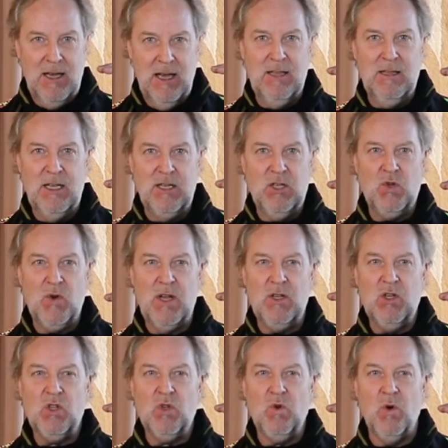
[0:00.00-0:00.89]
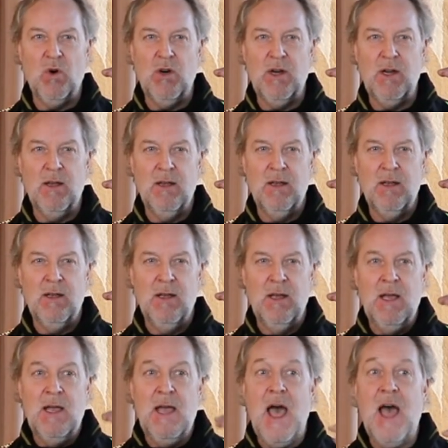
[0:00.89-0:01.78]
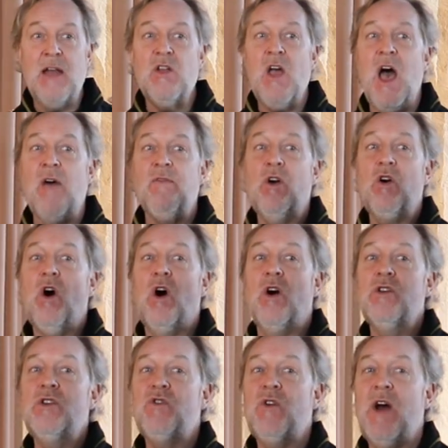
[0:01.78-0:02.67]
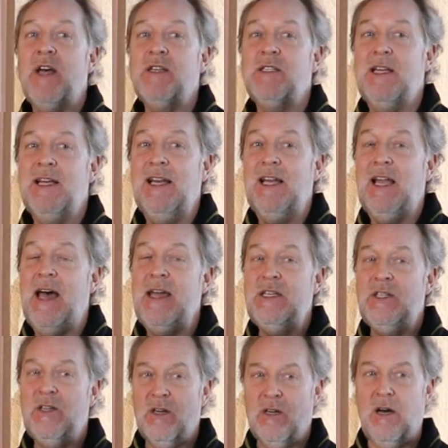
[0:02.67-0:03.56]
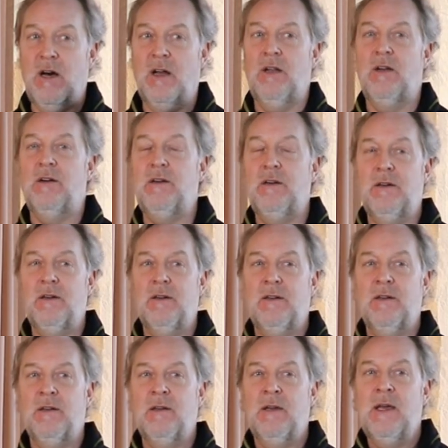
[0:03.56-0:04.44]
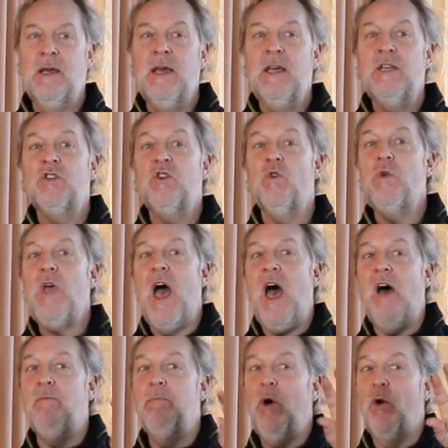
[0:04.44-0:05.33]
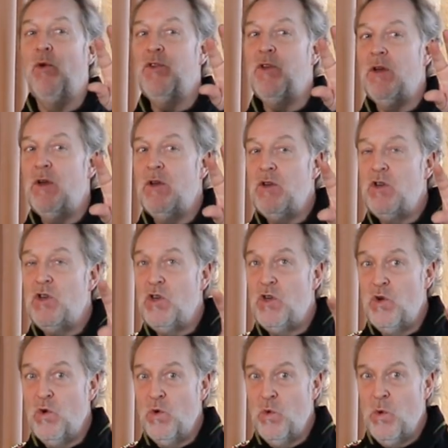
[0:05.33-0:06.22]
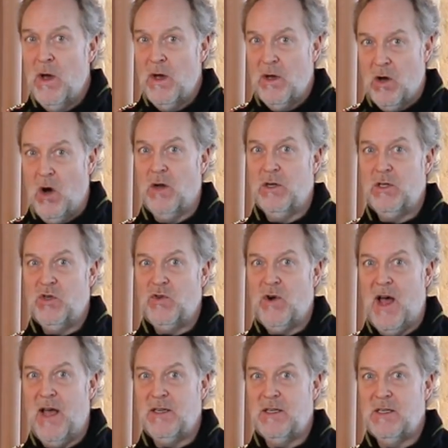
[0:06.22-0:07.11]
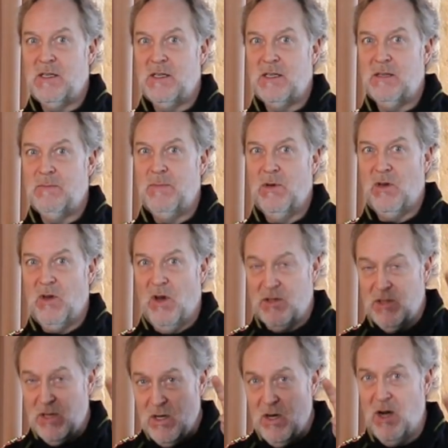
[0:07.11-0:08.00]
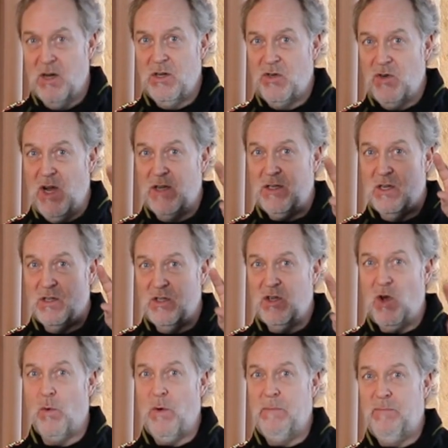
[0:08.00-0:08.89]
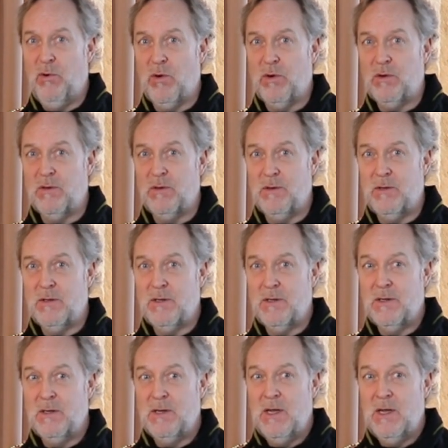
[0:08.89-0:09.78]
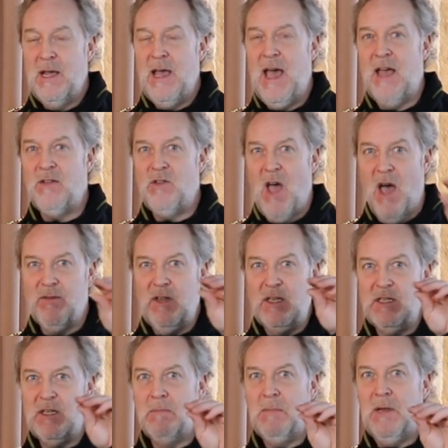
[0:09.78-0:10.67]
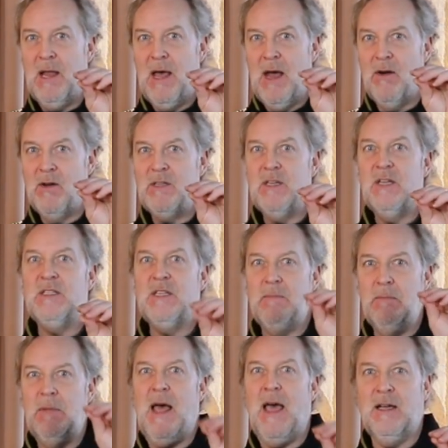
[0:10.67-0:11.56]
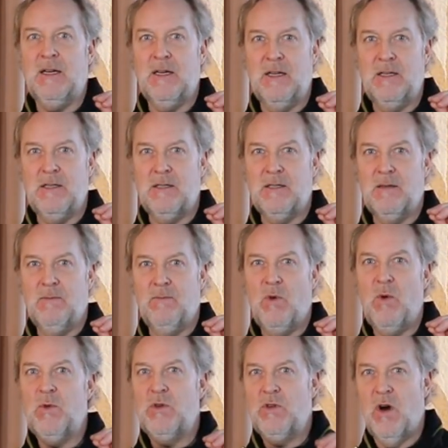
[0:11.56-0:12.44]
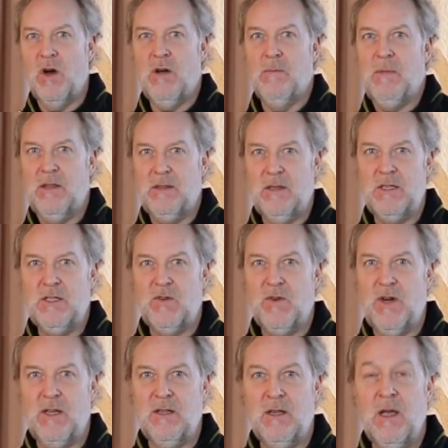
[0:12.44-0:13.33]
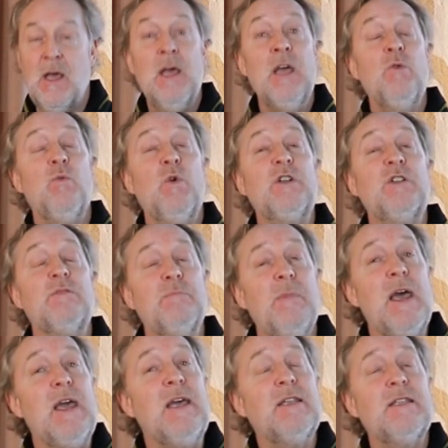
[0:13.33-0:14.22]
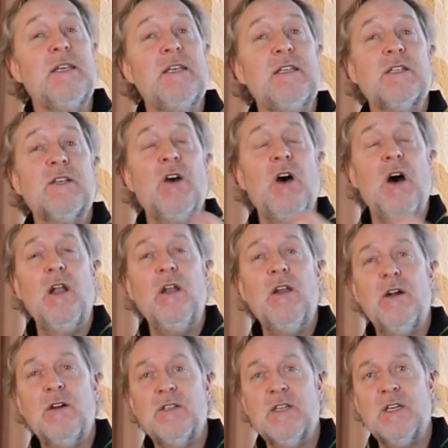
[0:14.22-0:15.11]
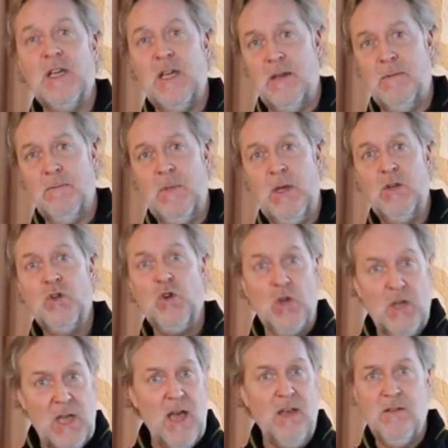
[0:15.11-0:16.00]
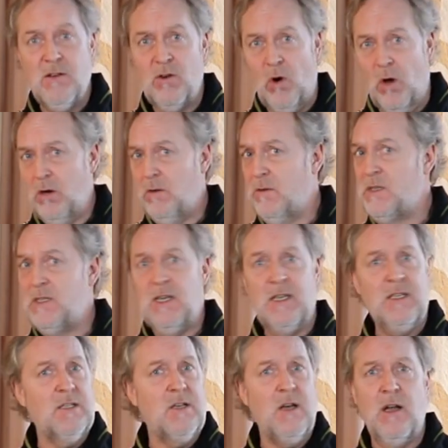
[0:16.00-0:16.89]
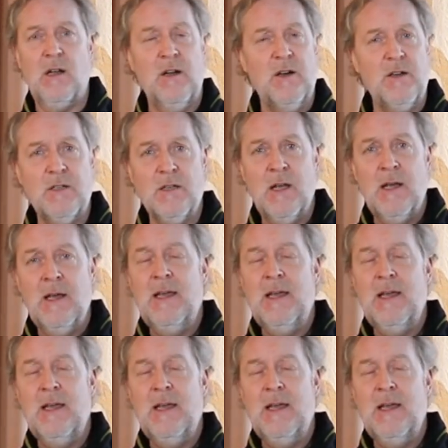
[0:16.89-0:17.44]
in this trend story. And you have a contrasting lighter color. So we have both hue contrasts, because the contrast is so important, and you have the similarities in blackness when we talk about this trend, which make this color scheme together, all the 6 colors,